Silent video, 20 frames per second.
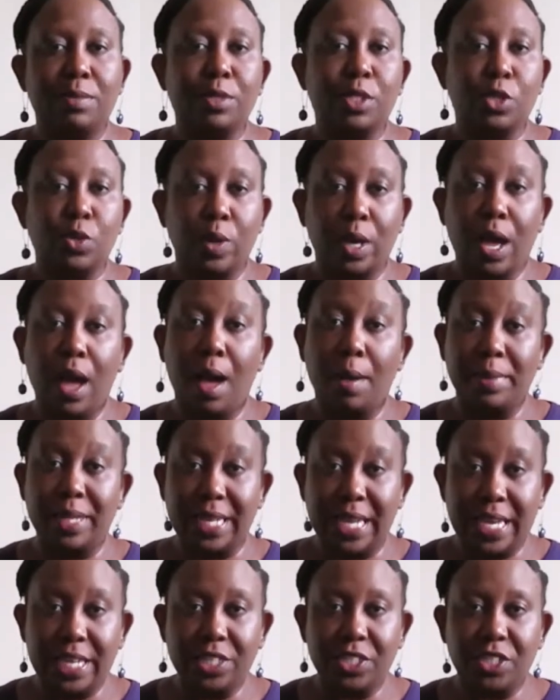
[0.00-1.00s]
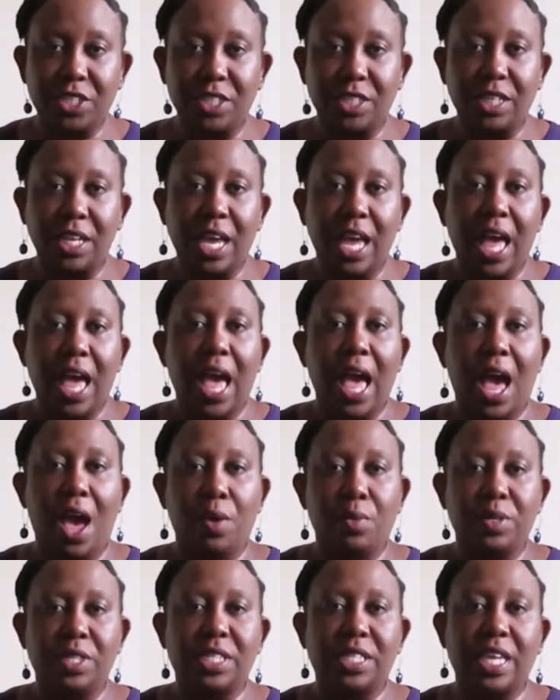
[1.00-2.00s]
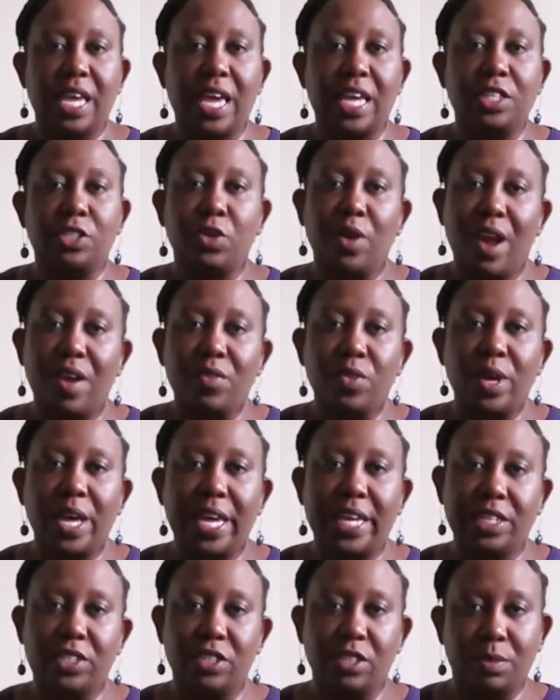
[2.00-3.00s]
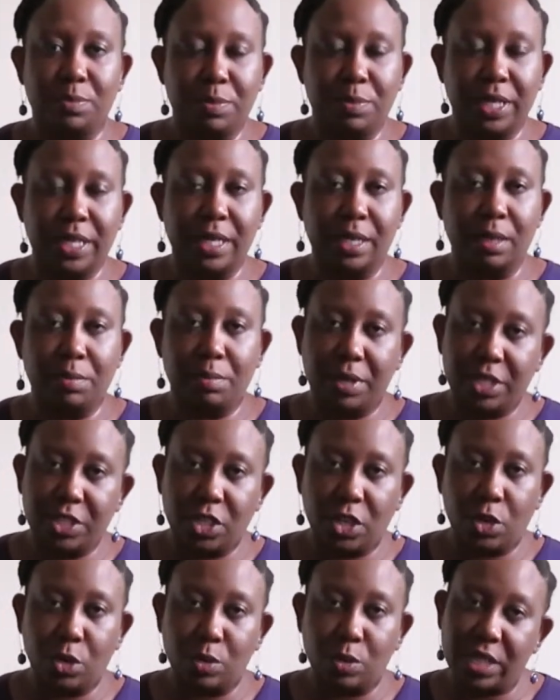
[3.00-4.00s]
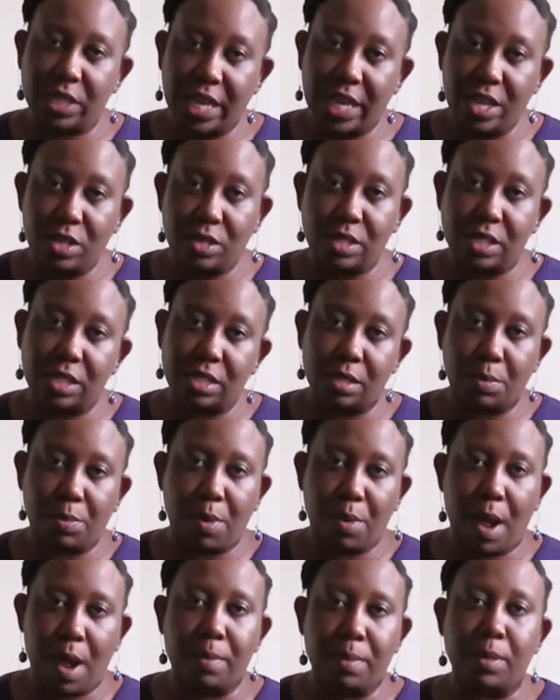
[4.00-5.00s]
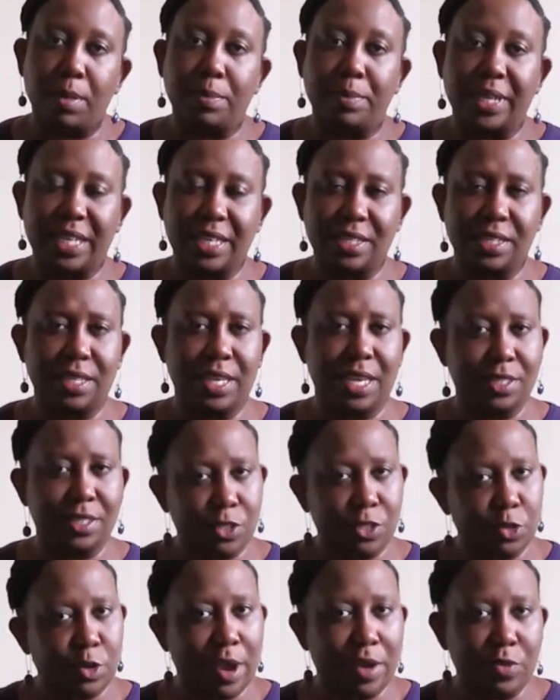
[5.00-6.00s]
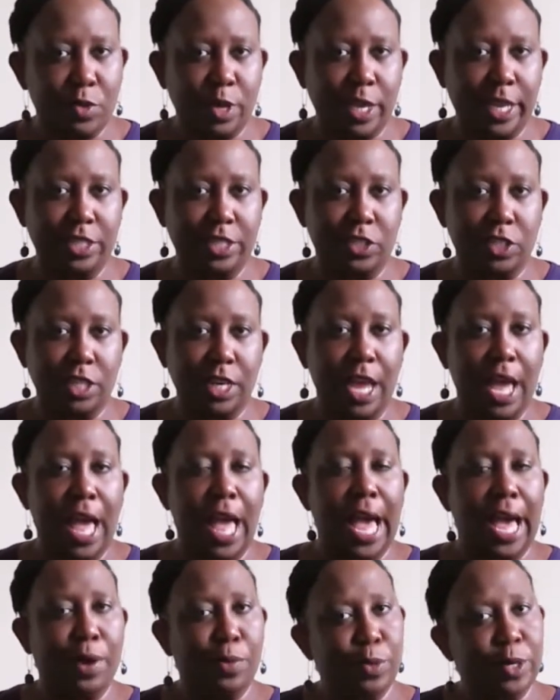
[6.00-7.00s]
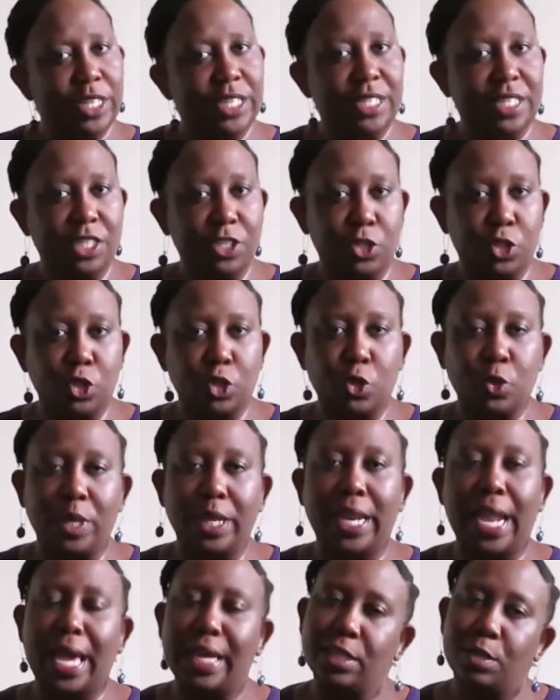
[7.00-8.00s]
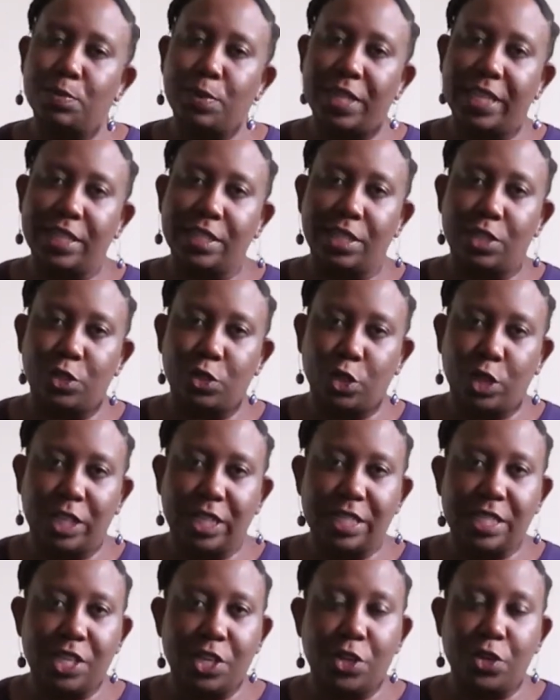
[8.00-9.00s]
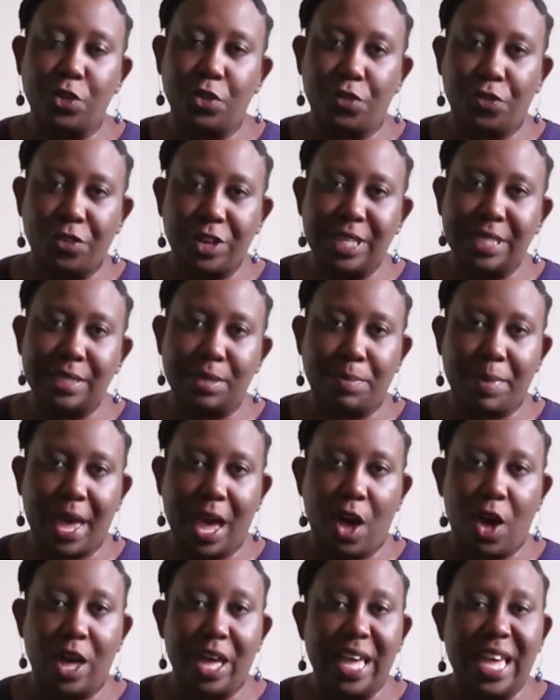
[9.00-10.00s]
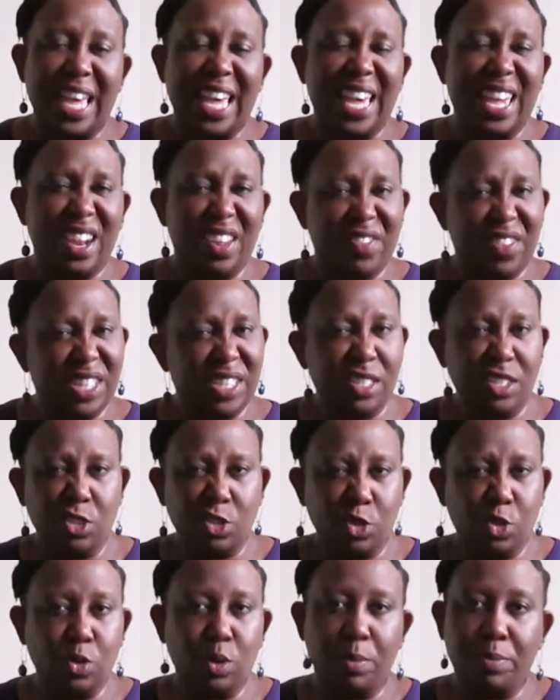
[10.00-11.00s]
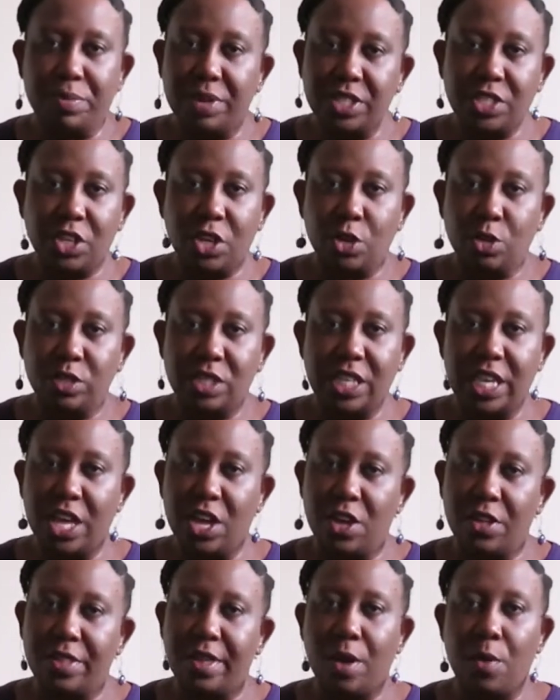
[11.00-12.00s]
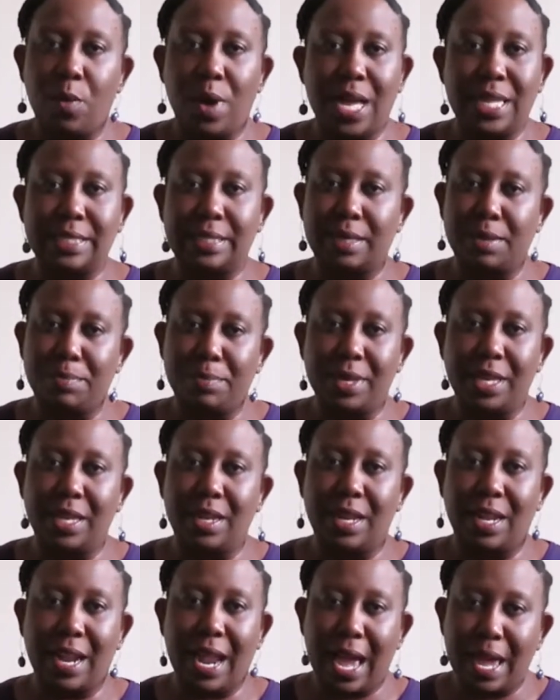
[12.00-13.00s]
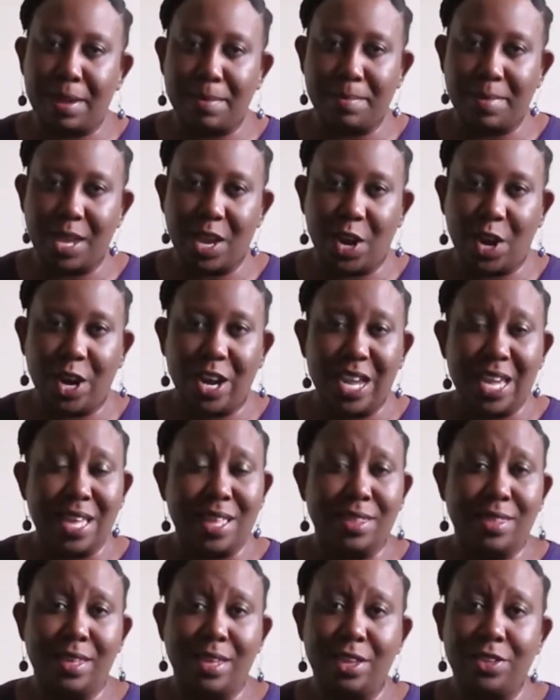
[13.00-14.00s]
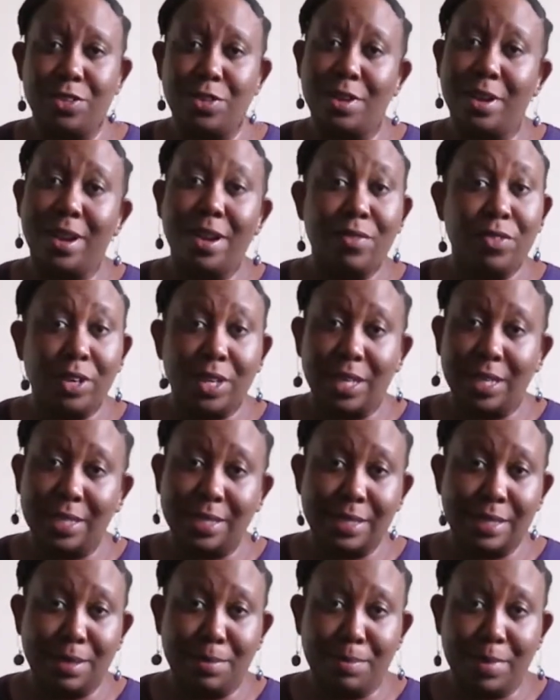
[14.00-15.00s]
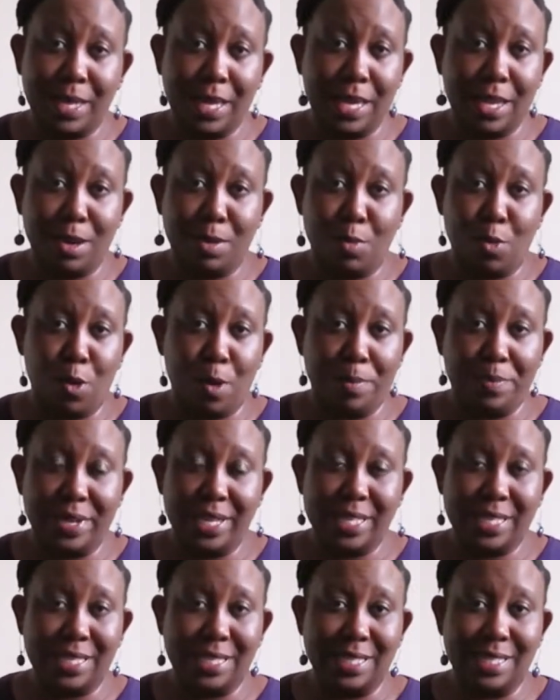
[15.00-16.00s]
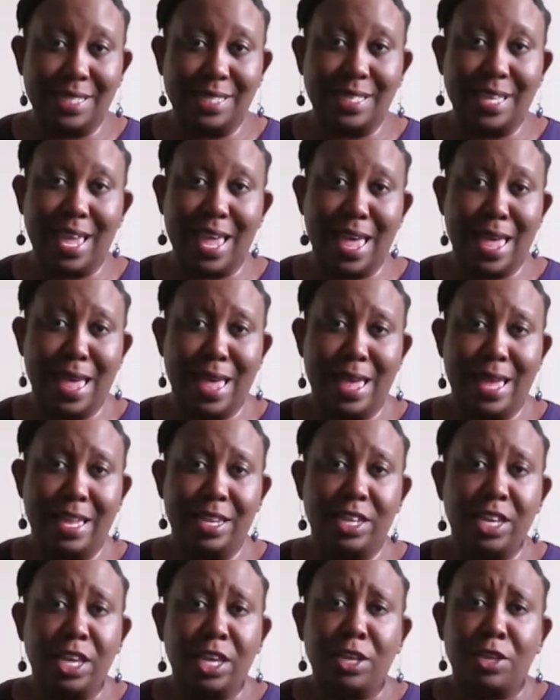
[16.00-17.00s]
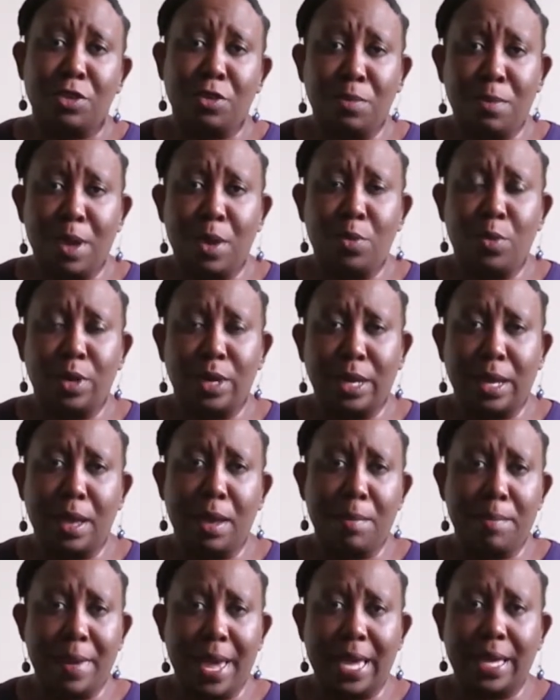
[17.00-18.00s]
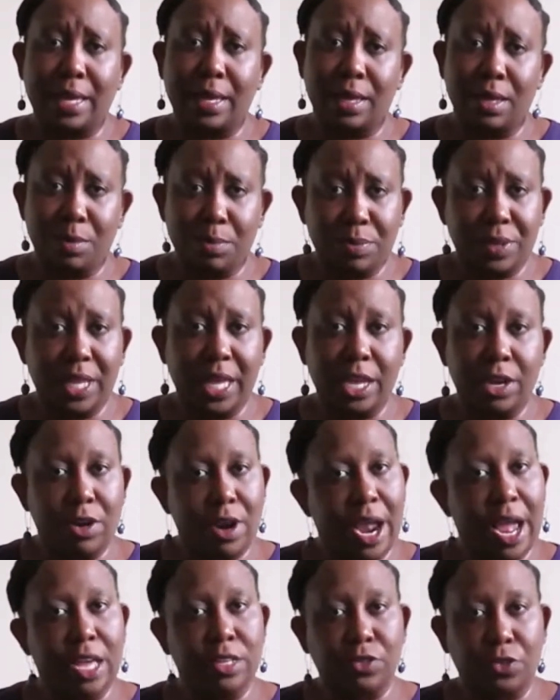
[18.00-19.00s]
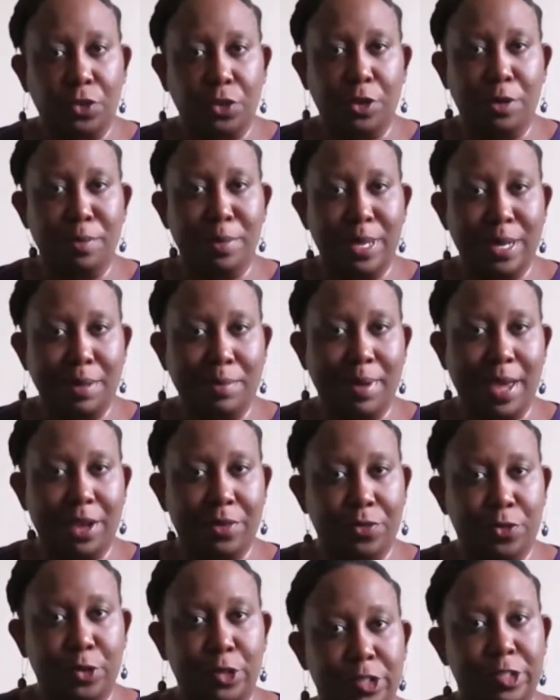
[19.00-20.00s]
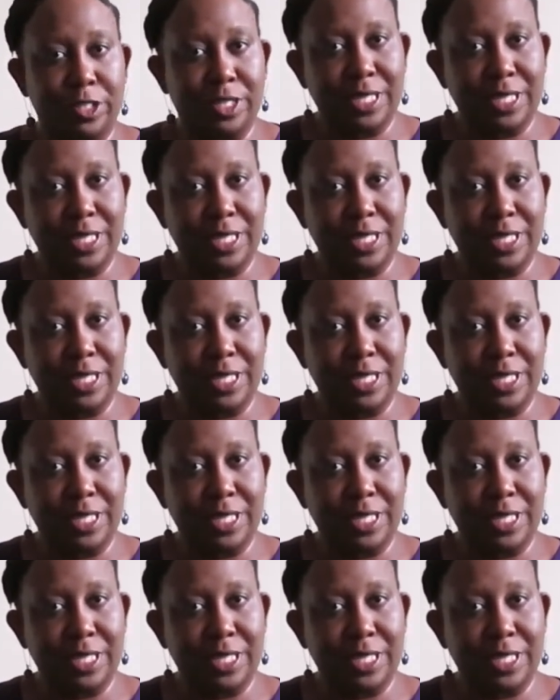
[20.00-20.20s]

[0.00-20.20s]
comes to accommodation, I would say travel agents booking budget hotels is a problem because as a travel agent, I want to send you to a nice place that you're going to tell your friends about. And if I send you to a budget hotel that winds up being a nightmare, then you're never going to send me any more business and you may want to come back and complain or ask for your money back for your